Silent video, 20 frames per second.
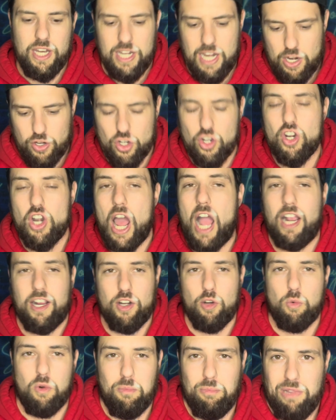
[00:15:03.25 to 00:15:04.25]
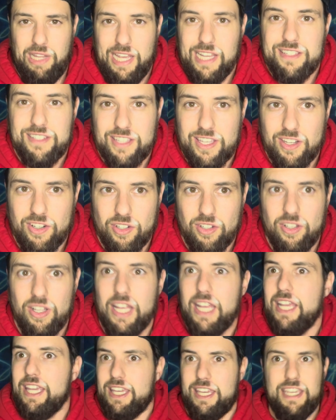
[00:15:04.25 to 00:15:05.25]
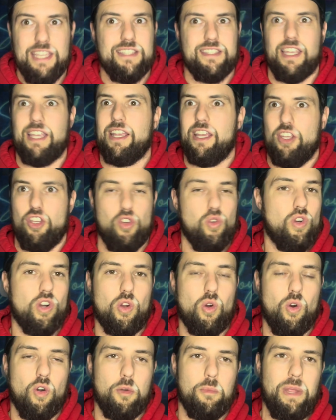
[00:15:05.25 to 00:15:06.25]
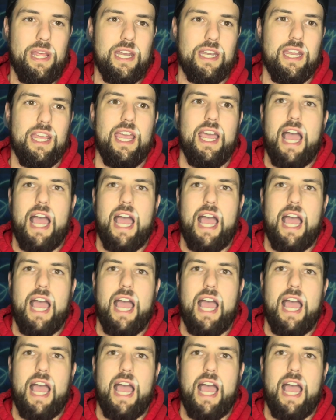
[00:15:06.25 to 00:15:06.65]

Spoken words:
Now, you're not going to replace Kittle. He is like a unicorn, man.